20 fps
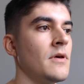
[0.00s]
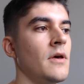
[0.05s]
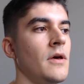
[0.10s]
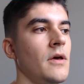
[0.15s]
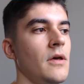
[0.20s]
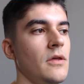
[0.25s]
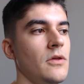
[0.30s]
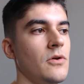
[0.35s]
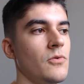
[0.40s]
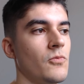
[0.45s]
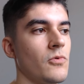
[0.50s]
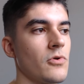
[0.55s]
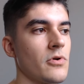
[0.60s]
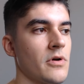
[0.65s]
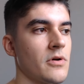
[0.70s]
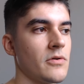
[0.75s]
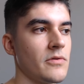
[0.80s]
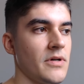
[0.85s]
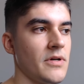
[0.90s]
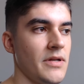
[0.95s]
you
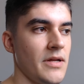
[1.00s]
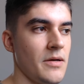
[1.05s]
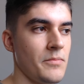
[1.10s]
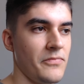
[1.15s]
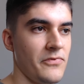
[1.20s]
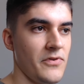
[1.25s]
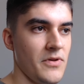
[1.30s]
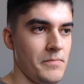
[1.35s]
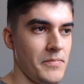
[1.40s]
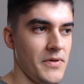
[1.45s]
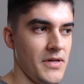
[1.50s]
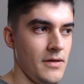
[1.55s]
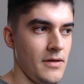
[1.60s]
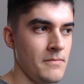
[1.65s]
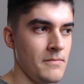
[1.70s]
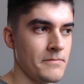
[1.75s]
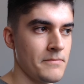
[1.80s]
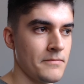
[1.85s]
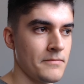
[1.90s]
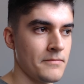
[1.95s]
work on an MVP,
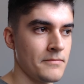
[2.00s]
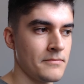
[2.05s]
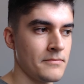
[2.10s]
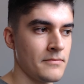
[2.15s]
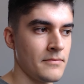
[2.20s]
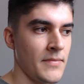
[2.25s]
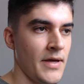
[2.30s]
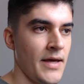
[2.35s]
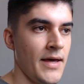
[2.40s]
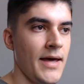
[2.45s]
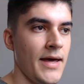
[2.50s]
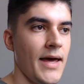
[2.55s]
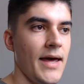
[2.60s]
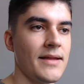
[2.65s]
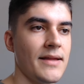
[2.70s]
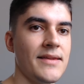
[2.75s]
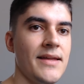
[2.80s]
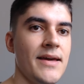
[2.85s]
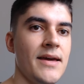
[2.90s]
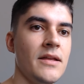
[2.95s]

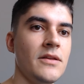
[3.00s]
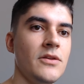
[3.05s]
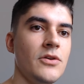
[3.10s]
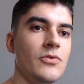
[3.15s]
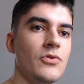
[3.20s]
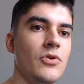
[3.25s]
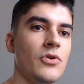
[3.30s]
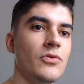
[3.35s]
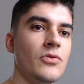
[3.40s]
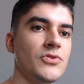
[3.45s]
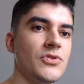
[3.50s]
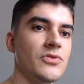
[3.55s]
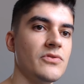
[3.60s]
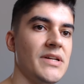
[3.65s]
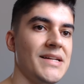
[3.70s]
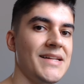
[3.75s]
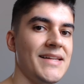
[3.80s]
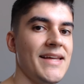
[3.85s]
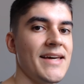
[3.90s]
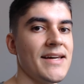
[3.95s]
and then you go to the
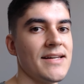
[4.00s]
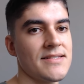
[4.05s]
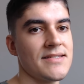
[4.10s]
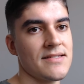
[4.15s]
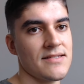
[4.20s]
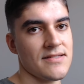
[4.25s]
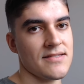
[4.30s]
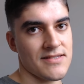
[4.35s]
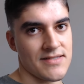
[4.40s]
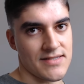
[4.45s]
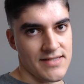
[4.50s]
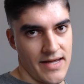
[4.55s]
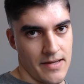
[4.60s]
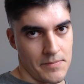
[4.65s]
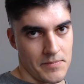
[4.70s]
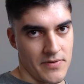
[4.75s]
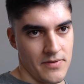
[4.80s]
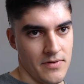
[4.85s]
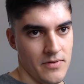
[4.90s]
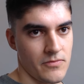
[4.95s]
next
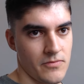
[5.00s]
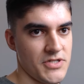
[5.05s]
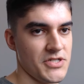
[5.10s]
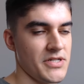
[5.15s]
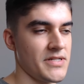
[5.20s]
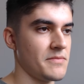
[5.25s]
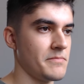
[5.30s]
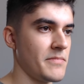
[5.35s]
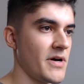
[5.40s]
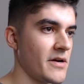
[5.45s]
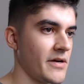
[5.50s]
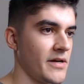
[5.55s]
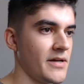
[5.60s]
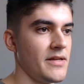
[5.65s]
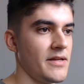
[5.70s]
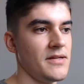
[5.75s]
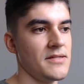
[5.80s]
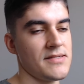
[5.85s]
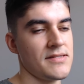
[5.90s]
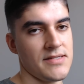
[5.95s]
step, which is
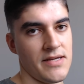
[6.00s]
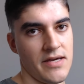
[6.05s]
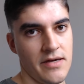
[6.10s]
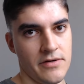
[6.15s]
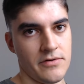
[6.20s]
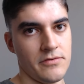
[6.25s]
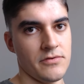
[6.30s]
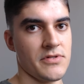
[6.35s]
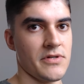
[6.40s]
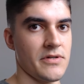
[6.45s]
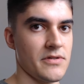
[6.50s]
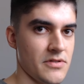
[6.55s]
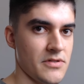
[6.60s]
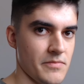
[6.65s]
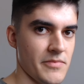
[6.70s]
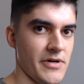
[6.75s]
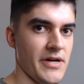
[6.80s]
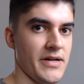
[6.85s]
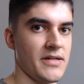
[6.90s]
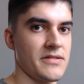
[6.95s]
marketing, sales,
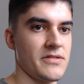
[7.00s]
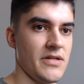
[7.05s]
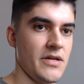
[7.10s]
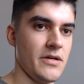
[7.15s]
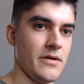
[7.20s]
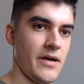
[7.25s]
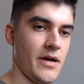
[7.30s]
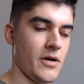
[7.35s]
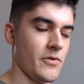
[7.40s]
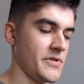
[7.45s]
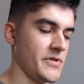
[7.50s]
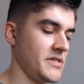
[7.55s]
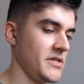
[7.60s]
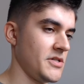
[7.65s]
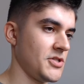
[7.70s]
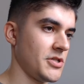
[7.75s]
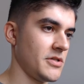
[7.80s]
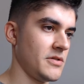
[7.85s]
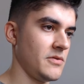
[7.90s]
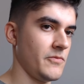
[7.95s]
customer
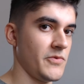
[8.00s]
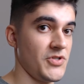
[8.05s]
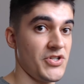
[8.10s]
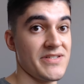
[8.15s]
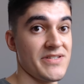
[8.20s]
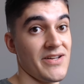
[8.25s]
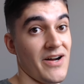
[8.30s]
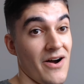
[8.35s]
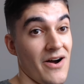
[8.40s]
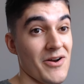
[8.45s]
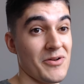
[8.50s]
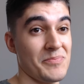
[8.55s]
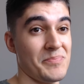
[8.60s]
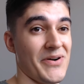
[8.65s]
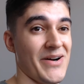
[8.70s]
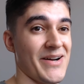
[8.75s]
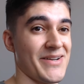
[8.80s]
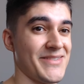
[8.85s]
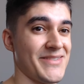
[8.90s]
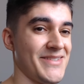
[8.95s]
acquisition, which is the hard
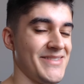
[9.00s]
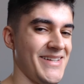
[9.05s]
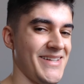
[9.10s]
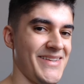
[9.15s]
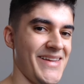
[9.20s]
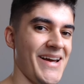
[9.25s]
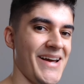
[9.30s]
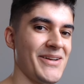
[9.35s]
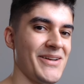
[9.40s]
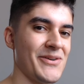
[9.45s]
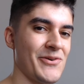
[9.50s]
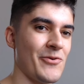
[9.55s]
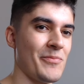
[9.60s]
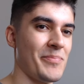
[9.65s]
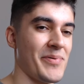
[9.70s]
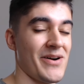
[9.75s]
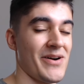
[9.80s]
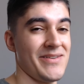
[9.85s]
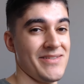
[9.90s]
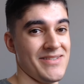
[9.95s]
part. The technical
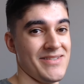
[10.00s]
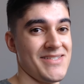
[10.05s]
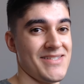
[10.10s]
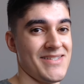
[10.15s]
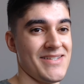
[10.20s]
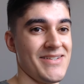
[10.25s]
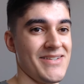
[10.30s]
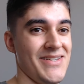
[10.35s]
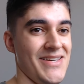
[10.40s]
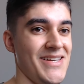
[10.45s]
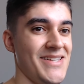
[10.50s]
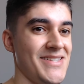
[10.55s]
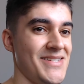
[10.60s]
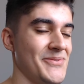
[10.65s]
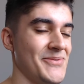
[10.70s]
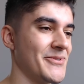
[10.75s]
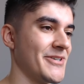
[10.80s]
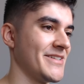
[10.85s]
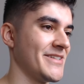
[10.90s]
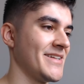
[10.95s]
part is the easy
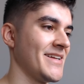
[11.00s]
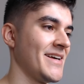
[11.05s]
one.